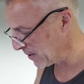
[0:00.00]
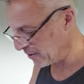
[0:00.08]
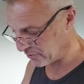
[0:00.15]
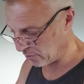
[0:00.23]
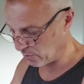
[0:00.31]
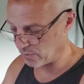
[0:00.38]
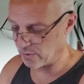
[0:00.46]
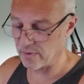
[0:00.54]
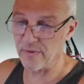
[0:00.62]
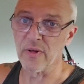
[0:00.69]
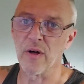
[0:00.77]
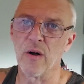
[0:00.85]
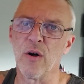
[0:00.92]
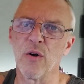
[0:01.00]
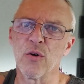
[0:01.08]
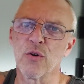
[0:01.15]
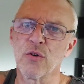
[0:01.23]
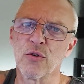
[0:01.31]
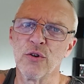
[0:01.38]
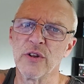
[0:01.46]
So
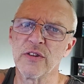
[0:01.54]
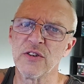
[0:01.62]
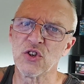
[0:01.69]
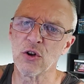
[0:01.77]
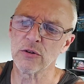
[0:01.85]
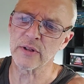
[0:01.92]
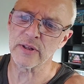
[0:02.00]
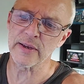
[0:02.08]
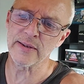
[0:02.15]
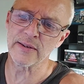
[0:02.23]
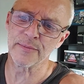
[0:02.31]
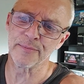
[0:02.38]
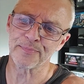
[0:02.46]
I'm going to desolder these,